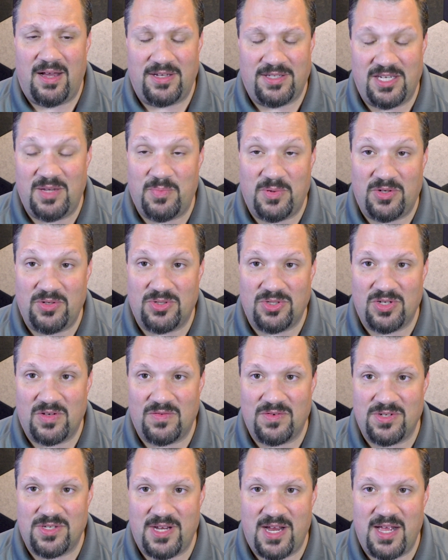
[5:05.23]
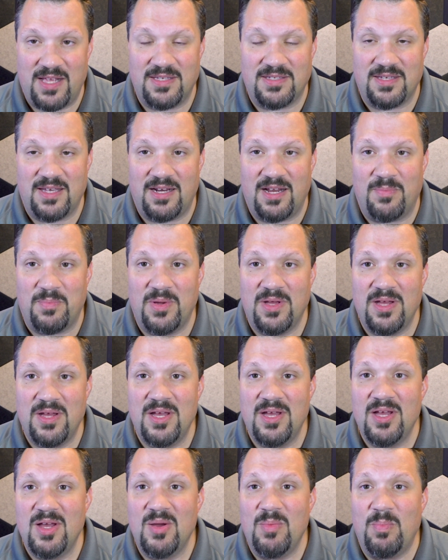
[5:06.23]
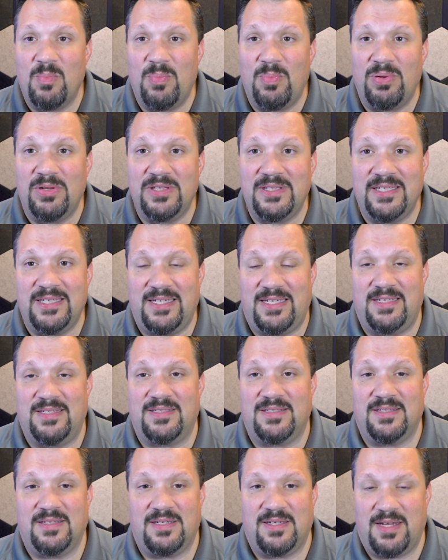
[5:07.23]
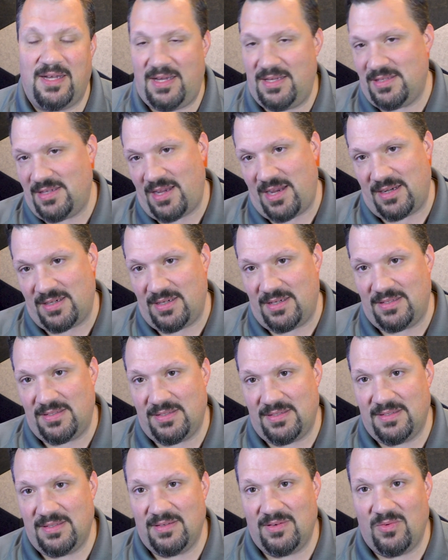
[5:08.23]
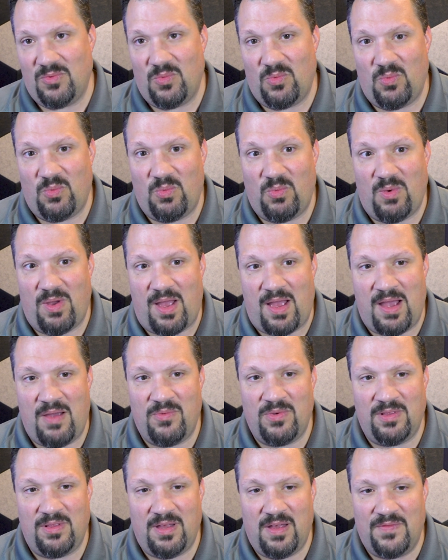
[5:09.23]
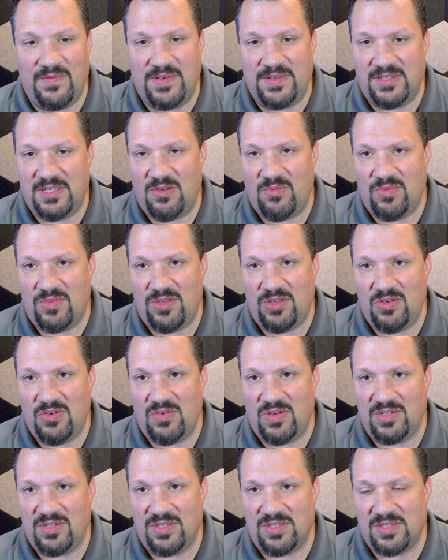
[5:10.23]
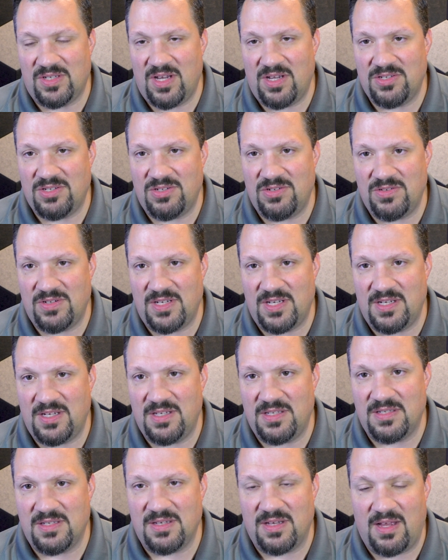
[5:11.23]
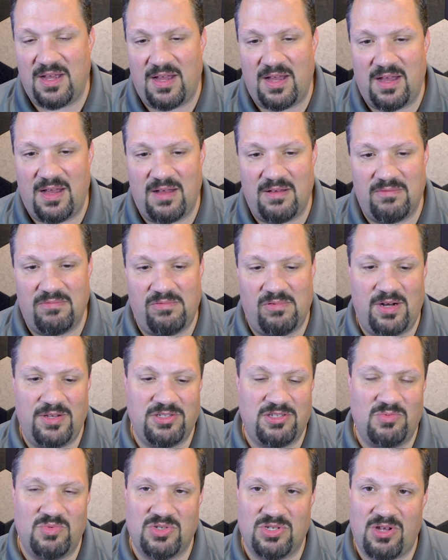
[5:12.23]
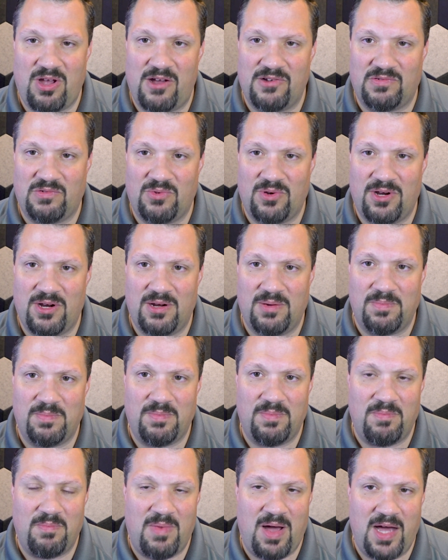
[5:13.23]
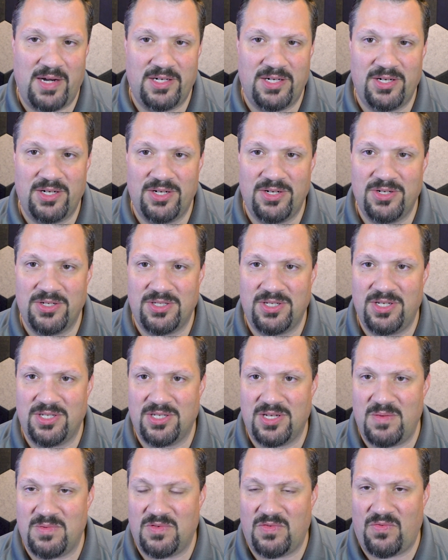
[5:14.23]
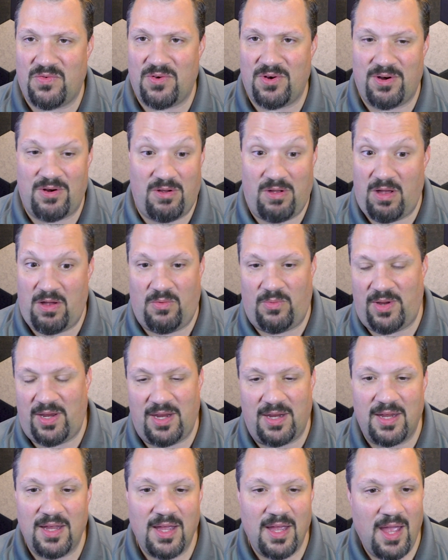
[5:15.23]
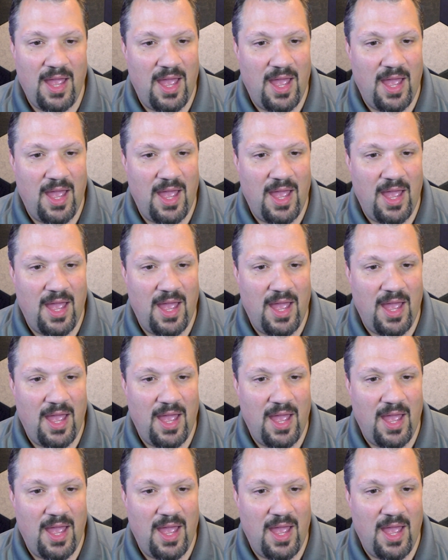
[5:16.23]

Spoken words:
typical server SAN setup, please contact us. I would love to sit with you and discuss your needs, run some software, monitor your systems for a week,